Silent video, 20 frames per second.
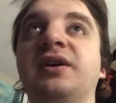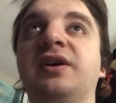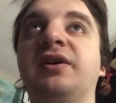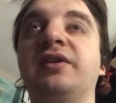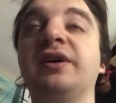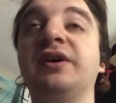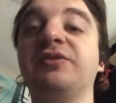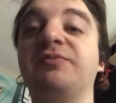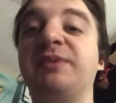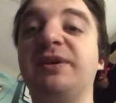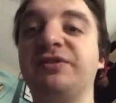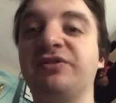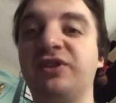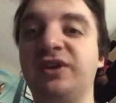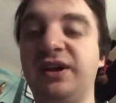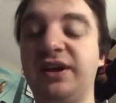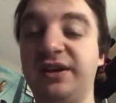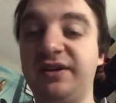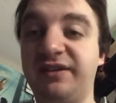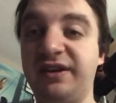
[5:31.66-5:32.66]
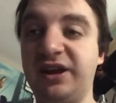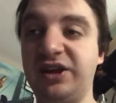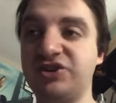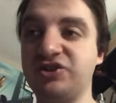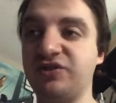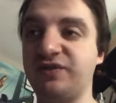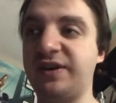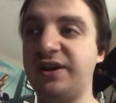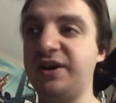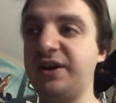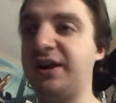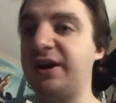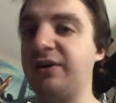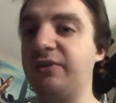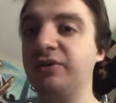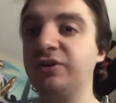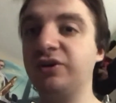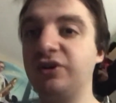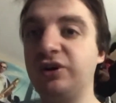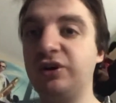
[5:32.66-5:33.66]
is basically in danger right
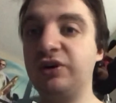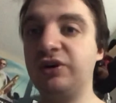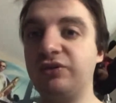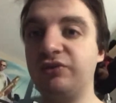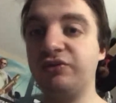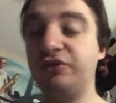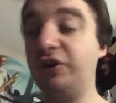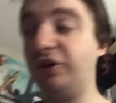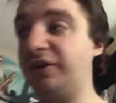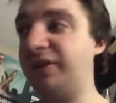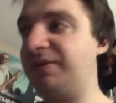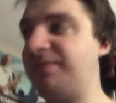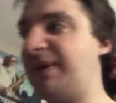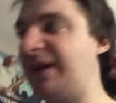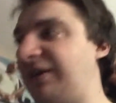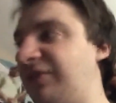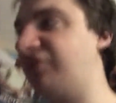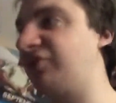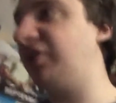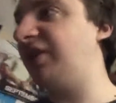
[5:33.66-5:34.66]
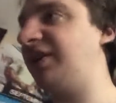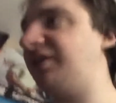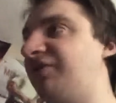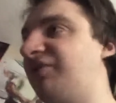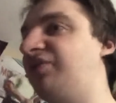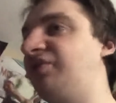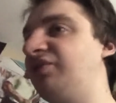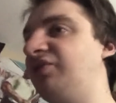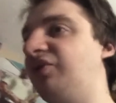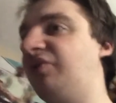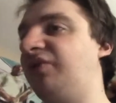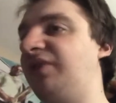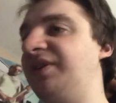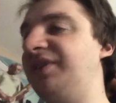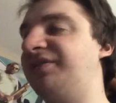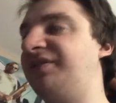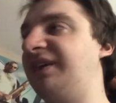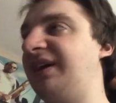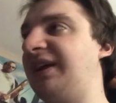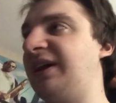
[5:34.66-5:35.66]
now. So they basically
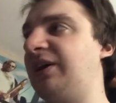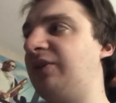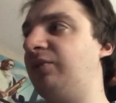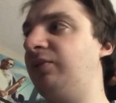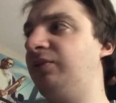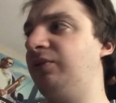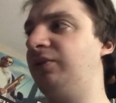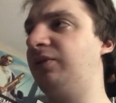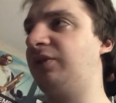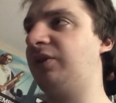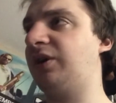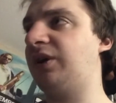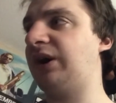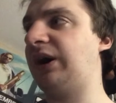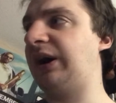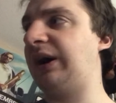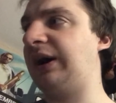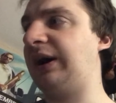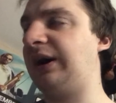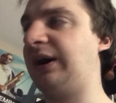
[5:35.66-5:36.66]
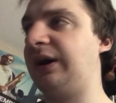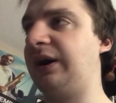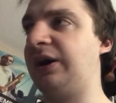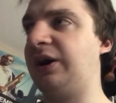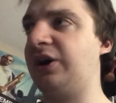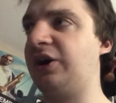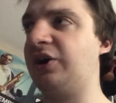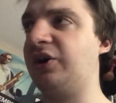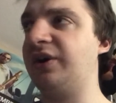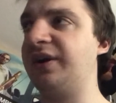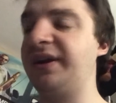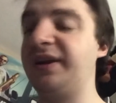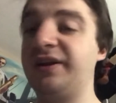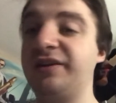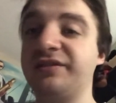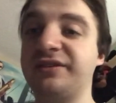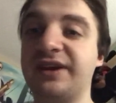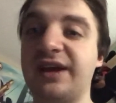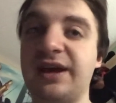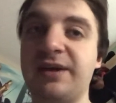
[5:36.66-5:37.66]
set out on an
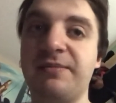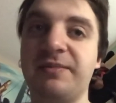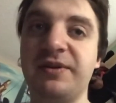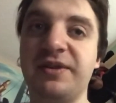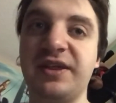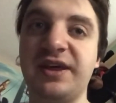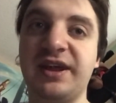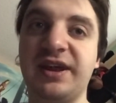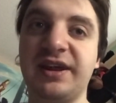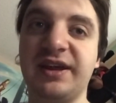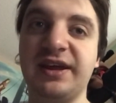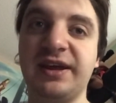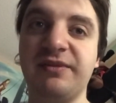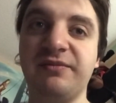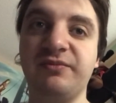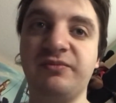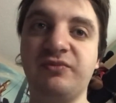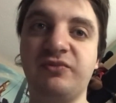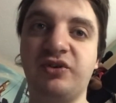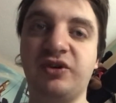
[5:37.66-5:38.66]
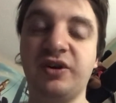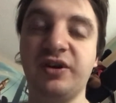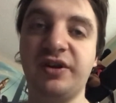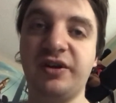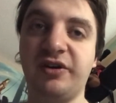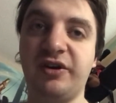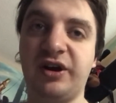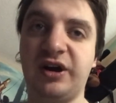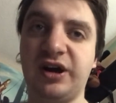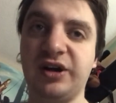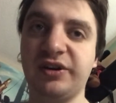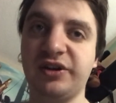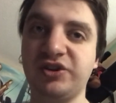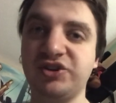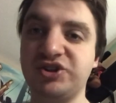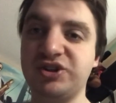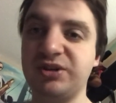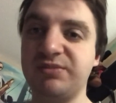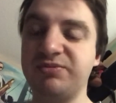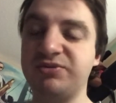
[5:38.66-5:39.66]
escape, but then they get their
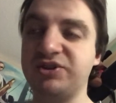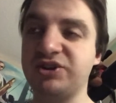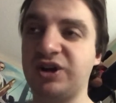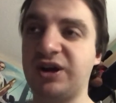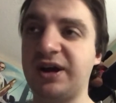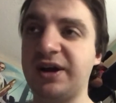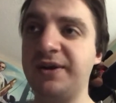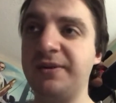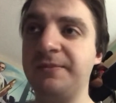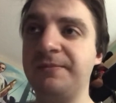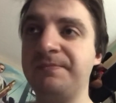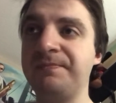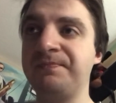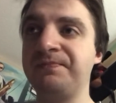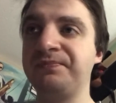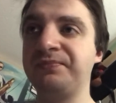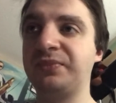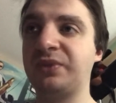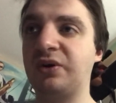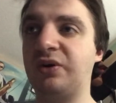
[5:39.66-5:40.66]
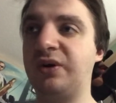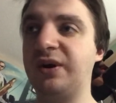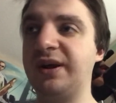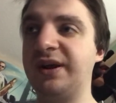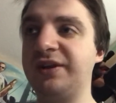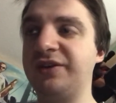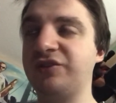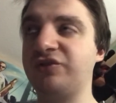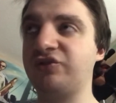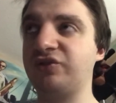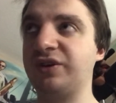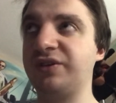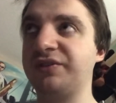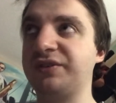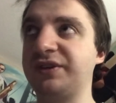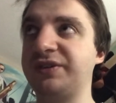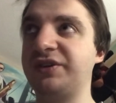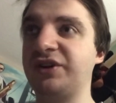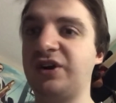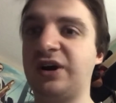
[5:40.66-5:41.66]
ship shot and destroys
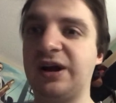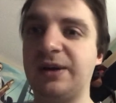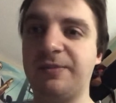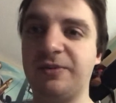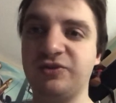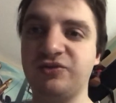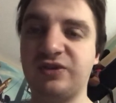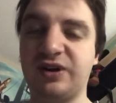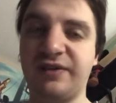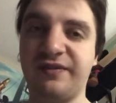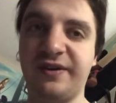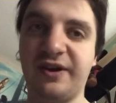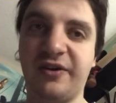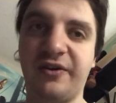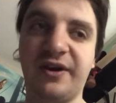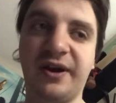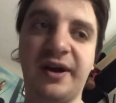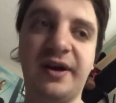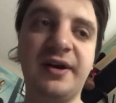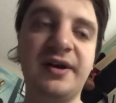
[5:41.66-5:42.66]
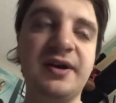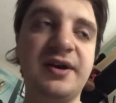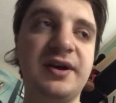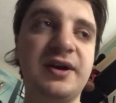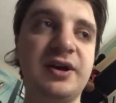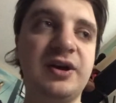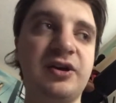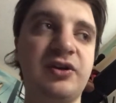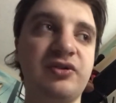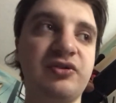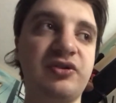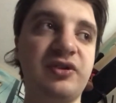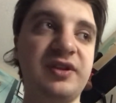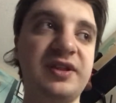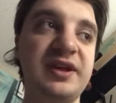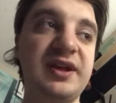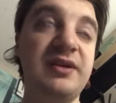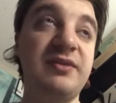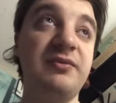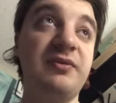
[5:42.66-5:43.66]
their hyperdrive area. So
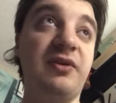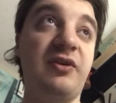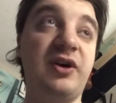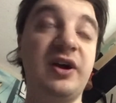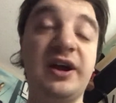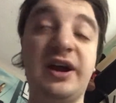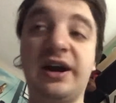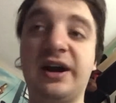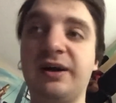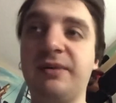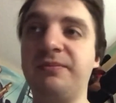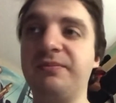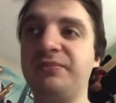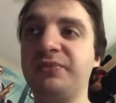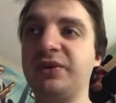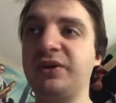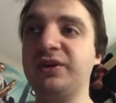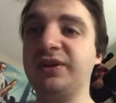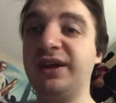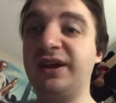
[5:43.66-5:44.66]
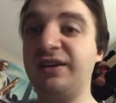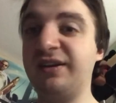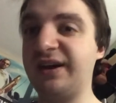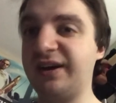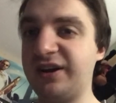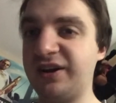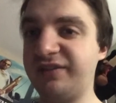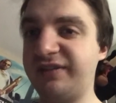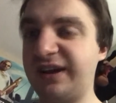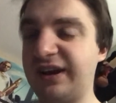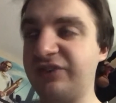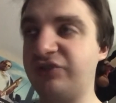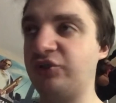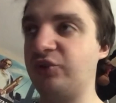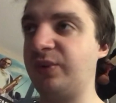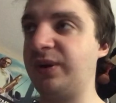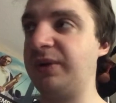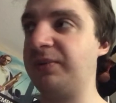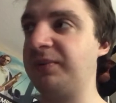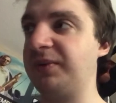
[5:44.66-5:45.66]
they land out in
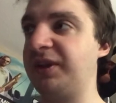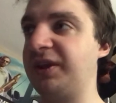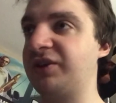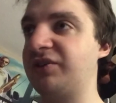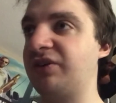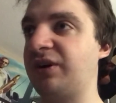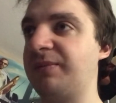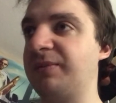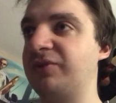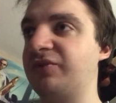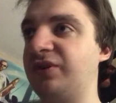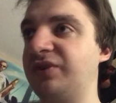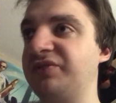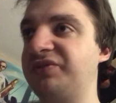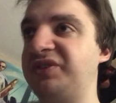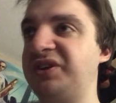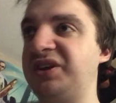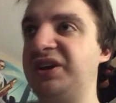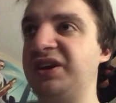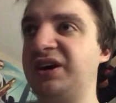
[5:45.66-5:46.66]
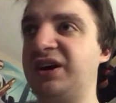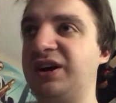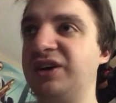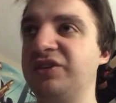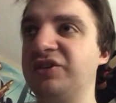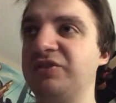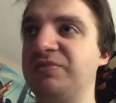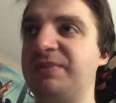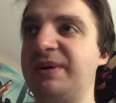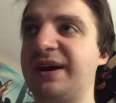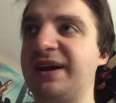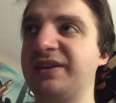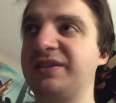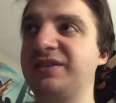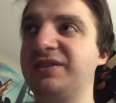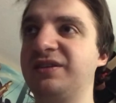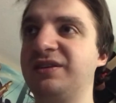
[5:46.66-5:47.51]
Tatooine when they come across the other bad